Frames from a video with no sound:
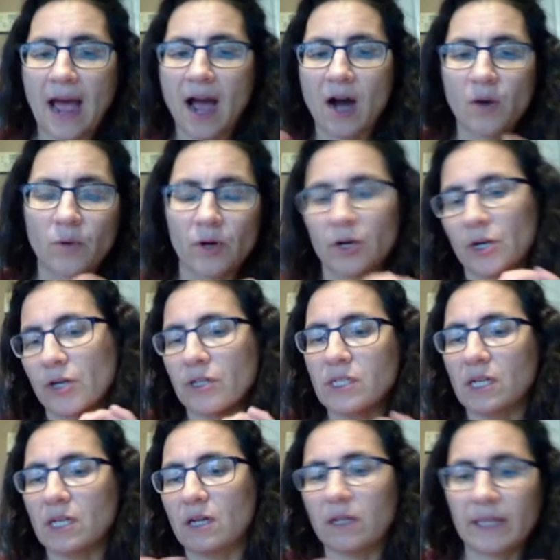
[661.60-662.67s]

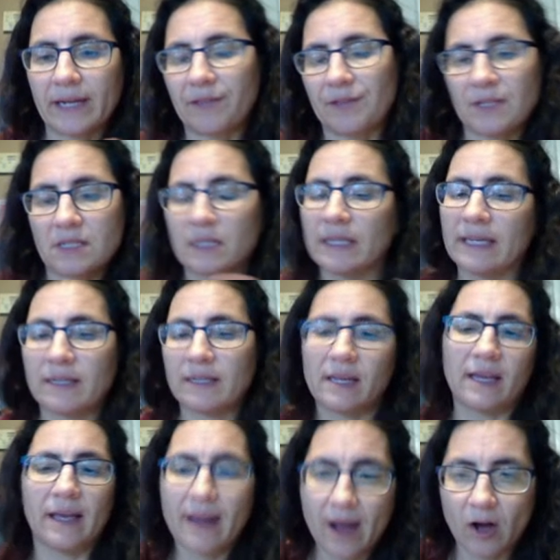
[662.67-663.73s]
hours. Click this link to
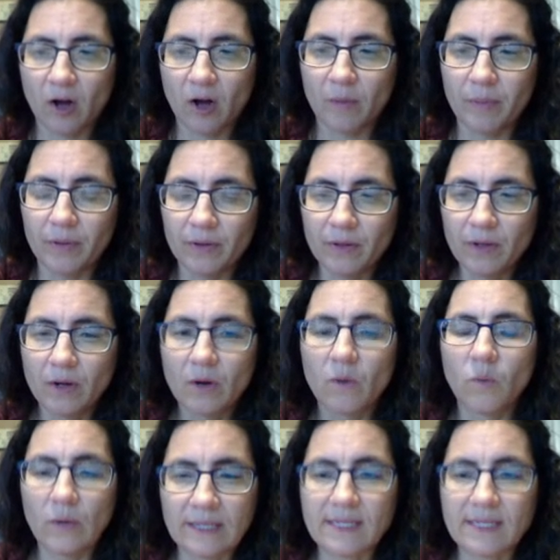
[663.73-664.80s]
get help.
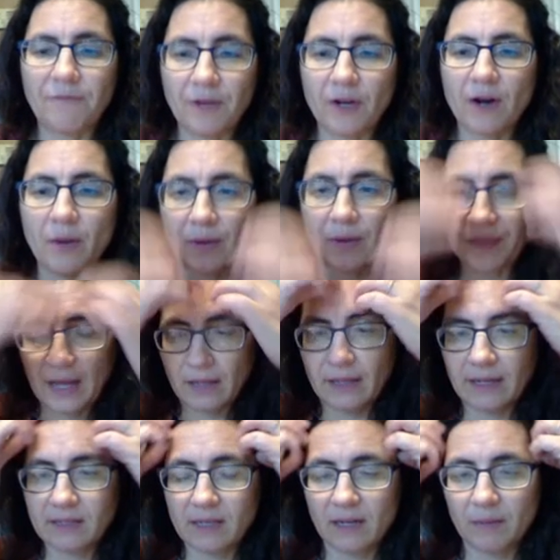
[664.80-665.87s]
Once I figure out what that
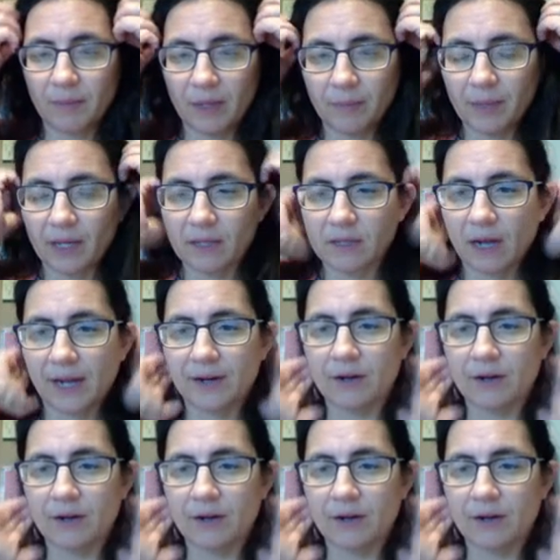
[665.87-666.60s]
link's going to be, because I